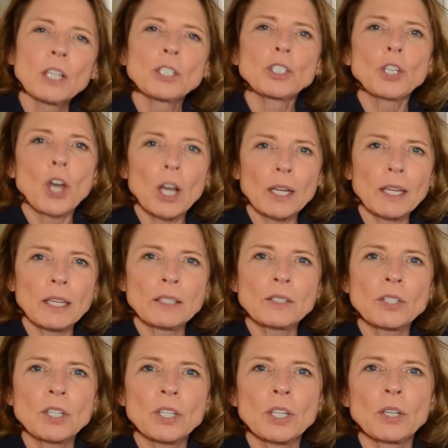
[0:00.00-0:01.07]
talking
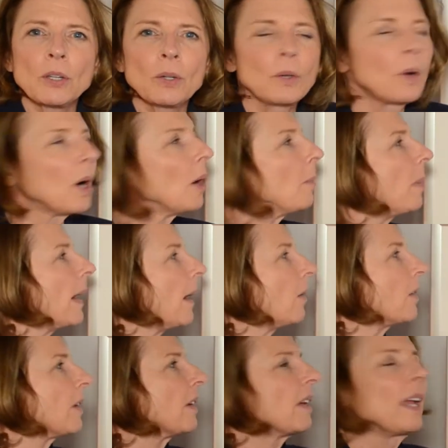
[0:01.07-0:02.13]
to you
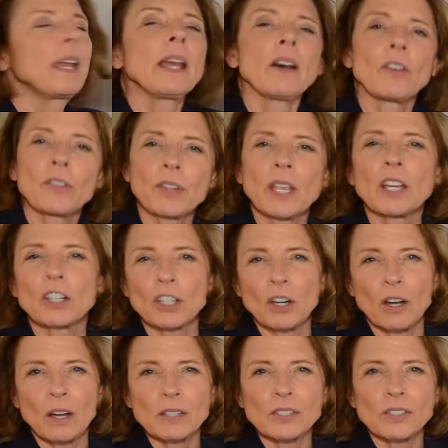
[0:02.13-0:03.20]
about healthcare
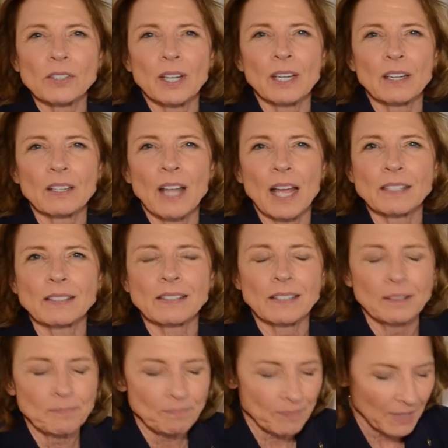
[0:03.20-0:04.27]
costs in Alaska.
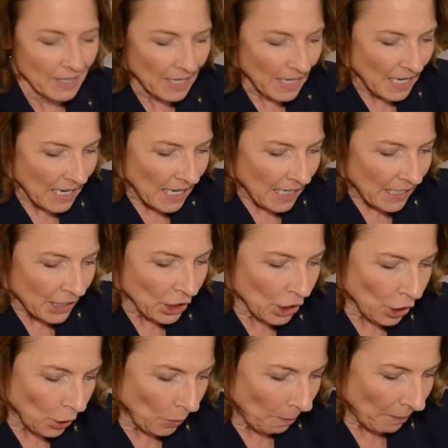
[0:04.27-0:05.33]
You
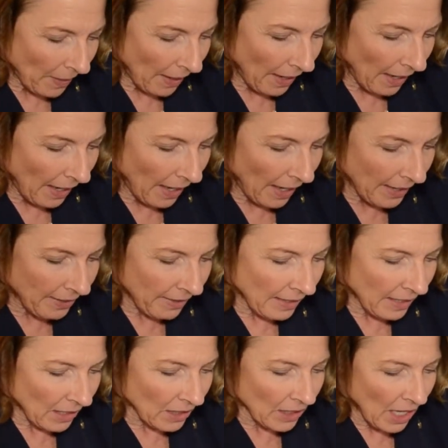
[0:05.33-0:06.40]
know, I
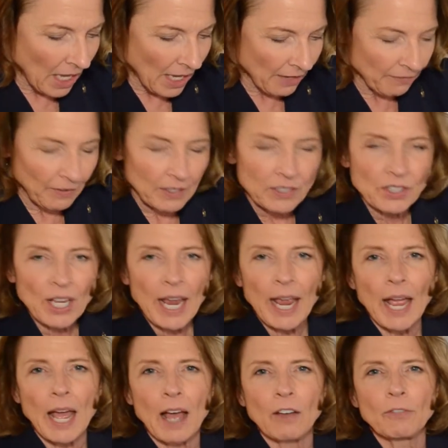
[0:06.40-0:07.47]
think a lot of us
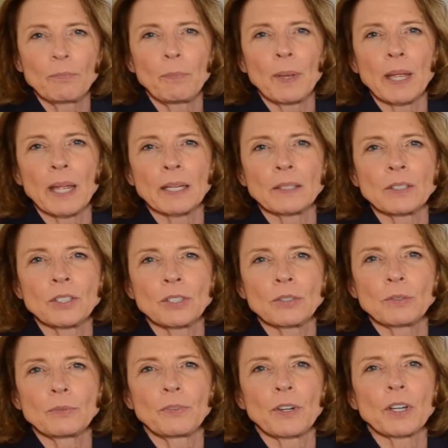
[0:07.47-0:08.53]
have been
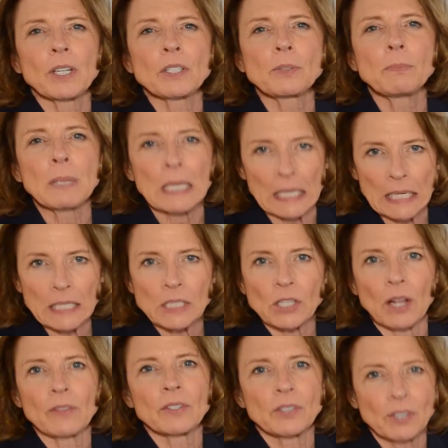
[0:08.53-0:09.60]
to various meetings
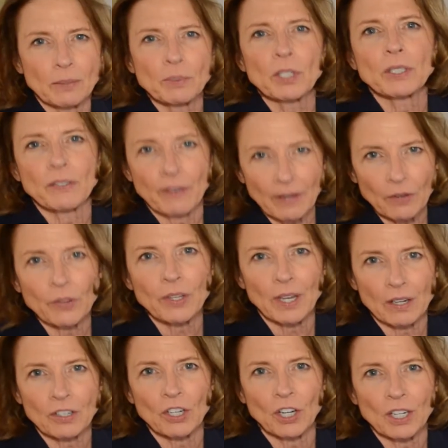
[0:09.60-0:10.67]
on the subject of
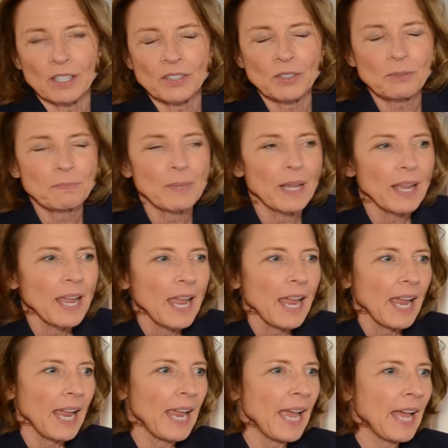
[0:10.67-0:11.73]
healthcare costs,
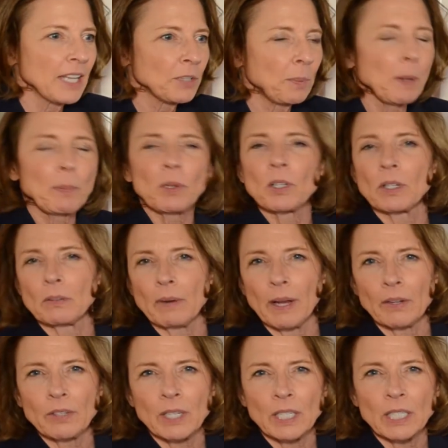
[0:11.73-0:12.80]
and people look
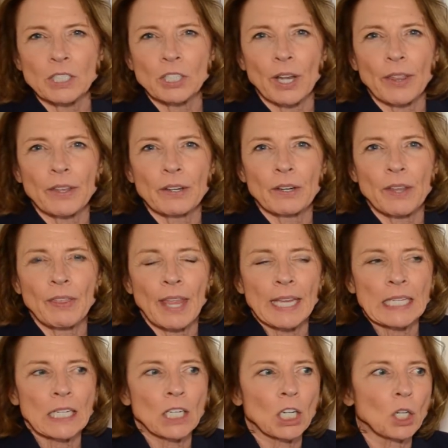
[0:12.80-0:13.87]
around at each other and they
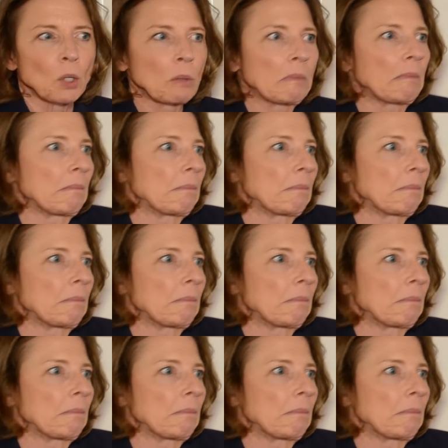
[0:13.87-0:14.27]
go,